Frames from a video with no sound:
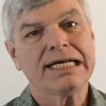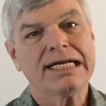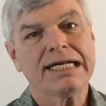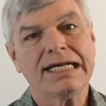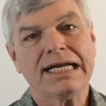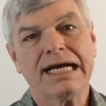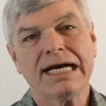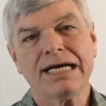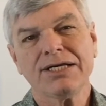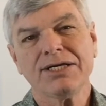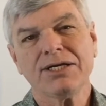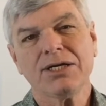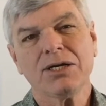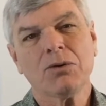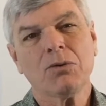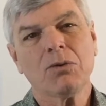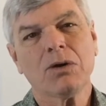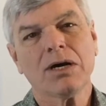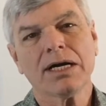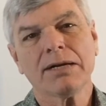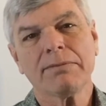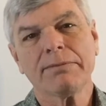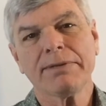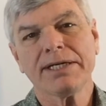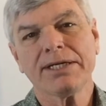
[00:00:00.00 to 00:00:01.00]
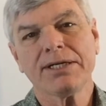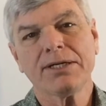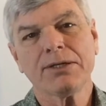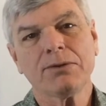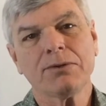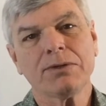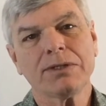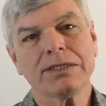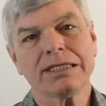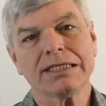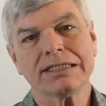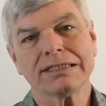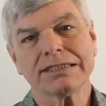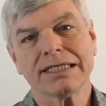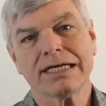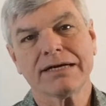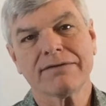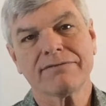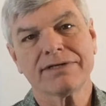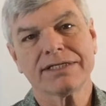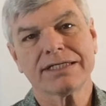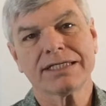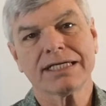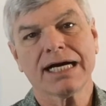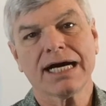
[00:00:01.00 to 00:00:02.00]
Now you don't want to be doing this
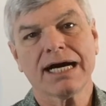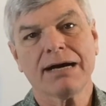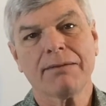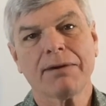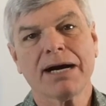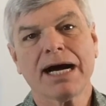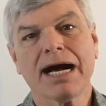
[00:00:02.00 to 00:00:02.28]
every time.